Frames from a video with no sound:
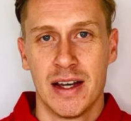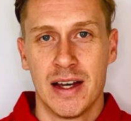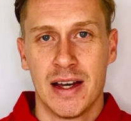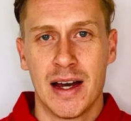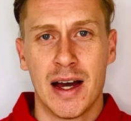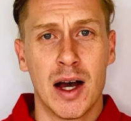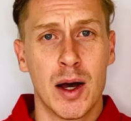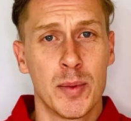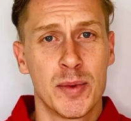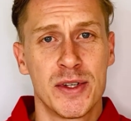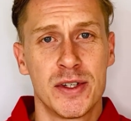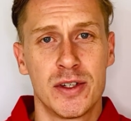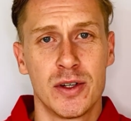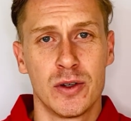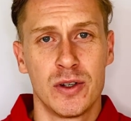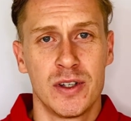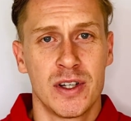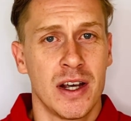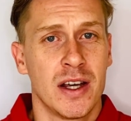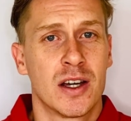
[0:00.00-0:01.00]
helps to
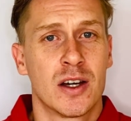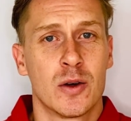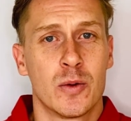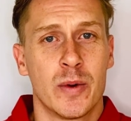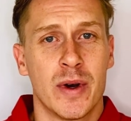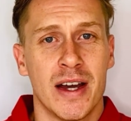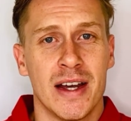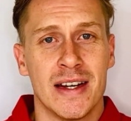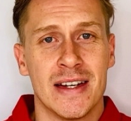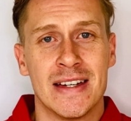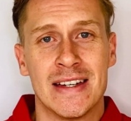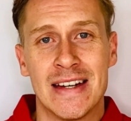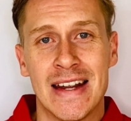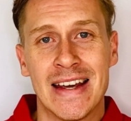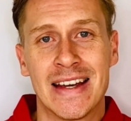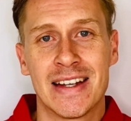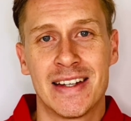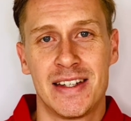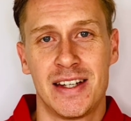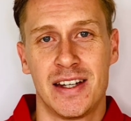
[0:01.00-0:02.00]
take away
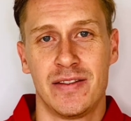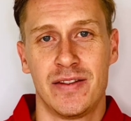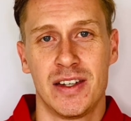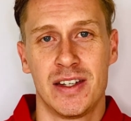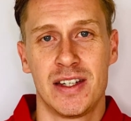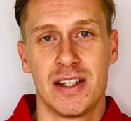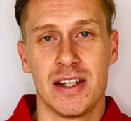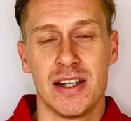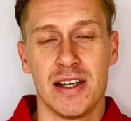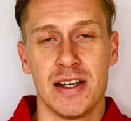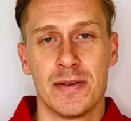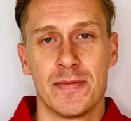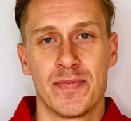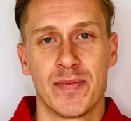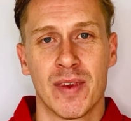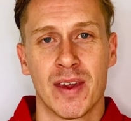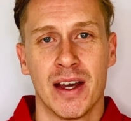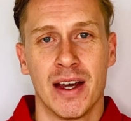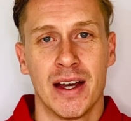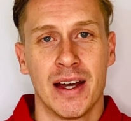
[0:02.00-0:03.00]
negativity
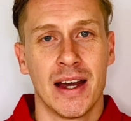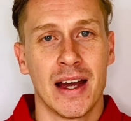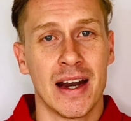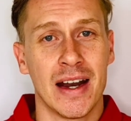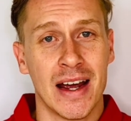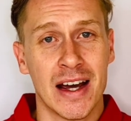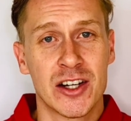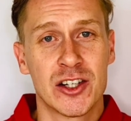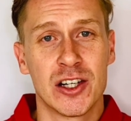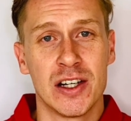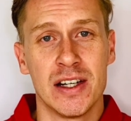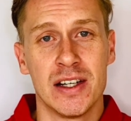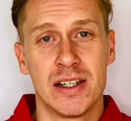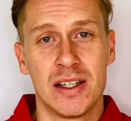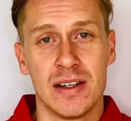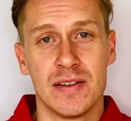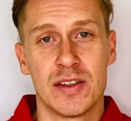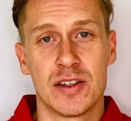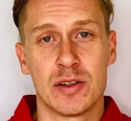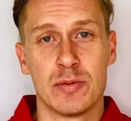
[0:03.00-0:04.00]
and actually
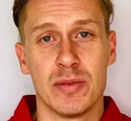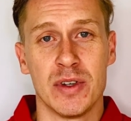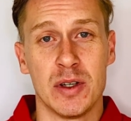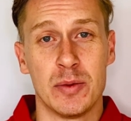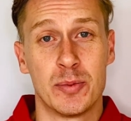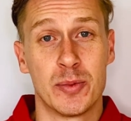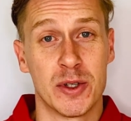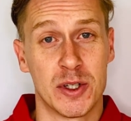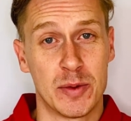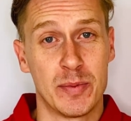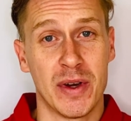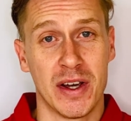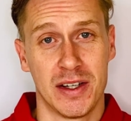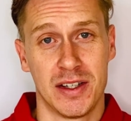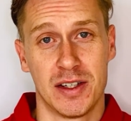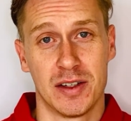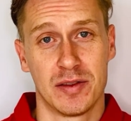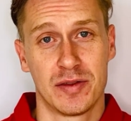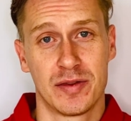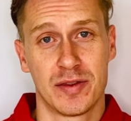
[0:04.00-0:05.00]
gives me
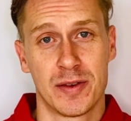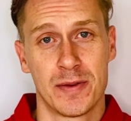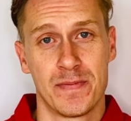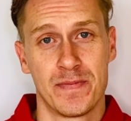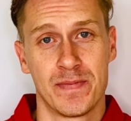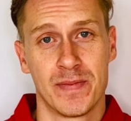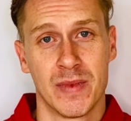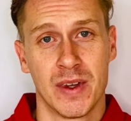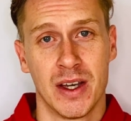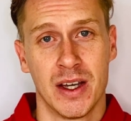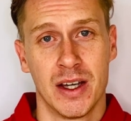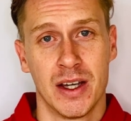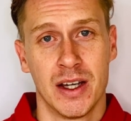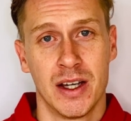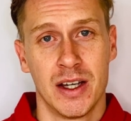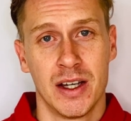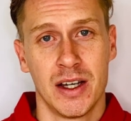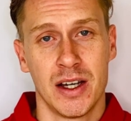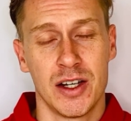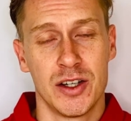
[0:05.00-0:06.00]
perspective.
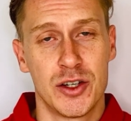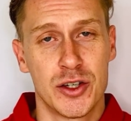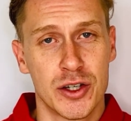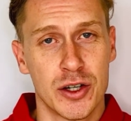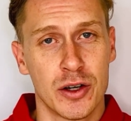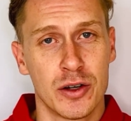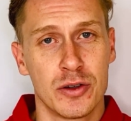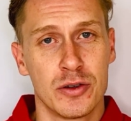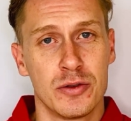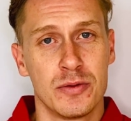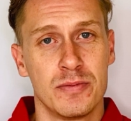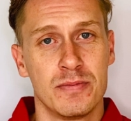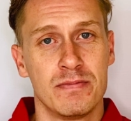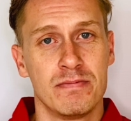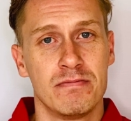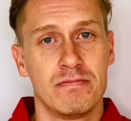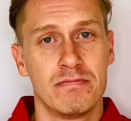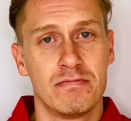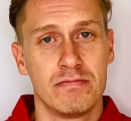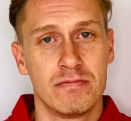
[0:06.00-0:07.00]
And so
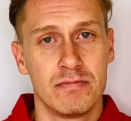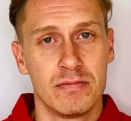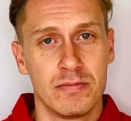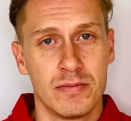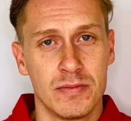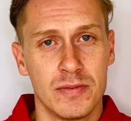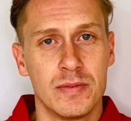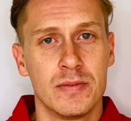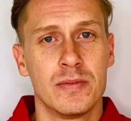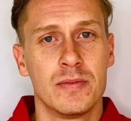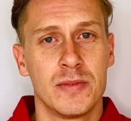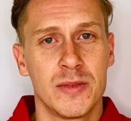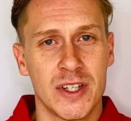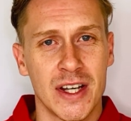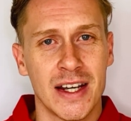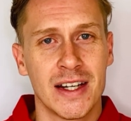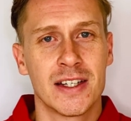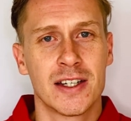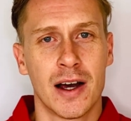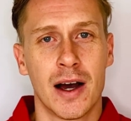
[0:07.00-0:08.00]

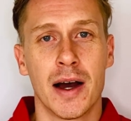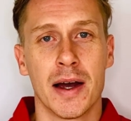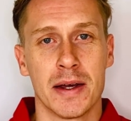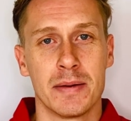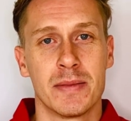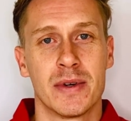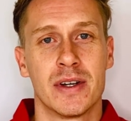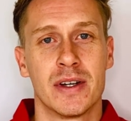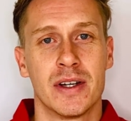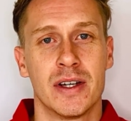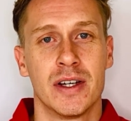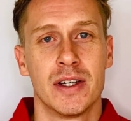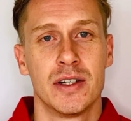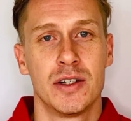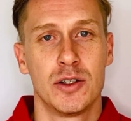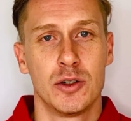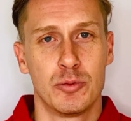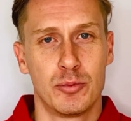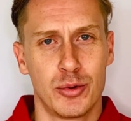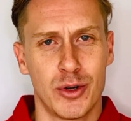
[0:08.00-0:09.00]
take time
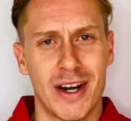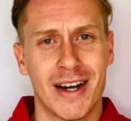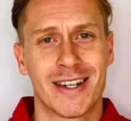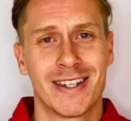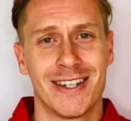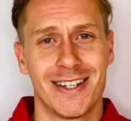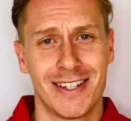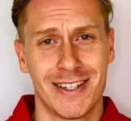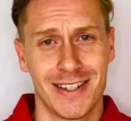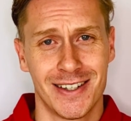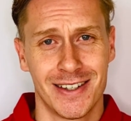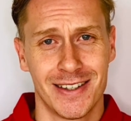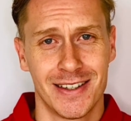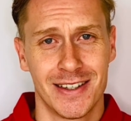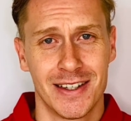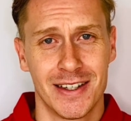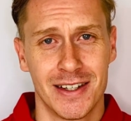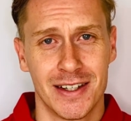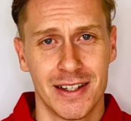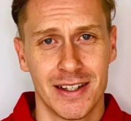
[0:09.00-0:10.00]
to practice
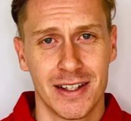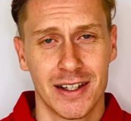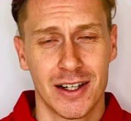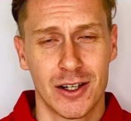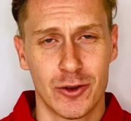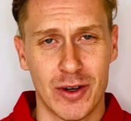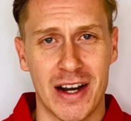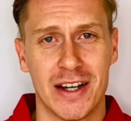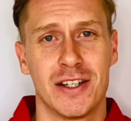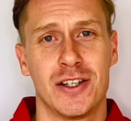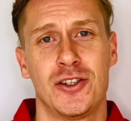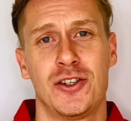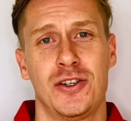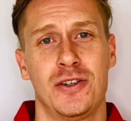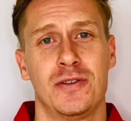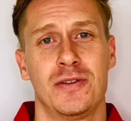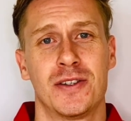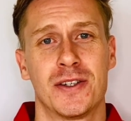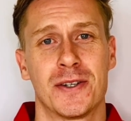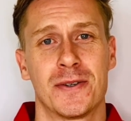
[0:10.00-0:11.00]

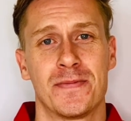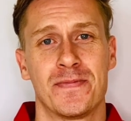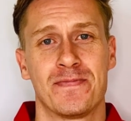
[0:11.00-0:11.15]
gratitude.